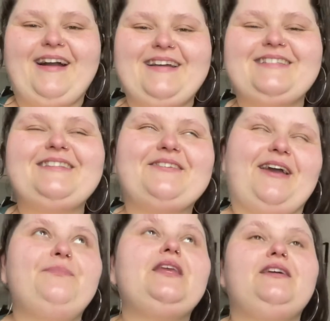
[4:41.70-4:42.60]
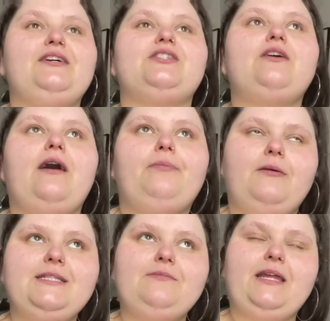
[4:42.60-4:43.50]
guys, okay. So I
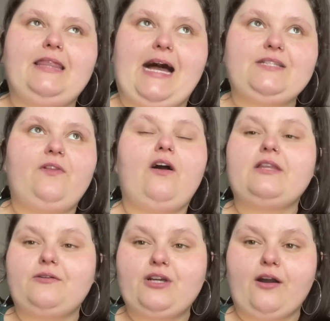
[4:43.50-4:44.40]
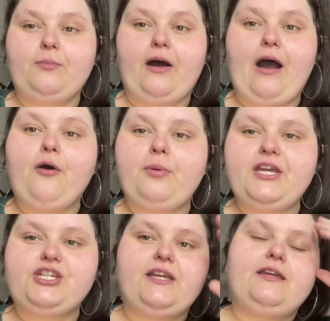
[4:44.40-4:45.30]
promised in my last vlog that I would talk about
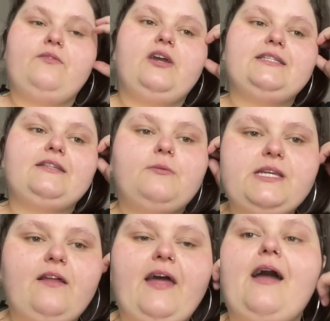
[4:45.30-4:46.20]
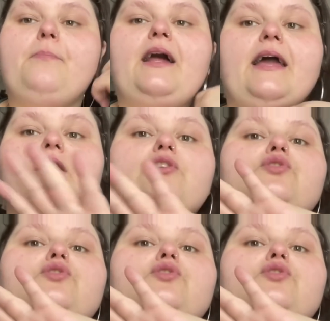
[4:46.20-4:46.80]
outpatient and give you guys an update on that, but I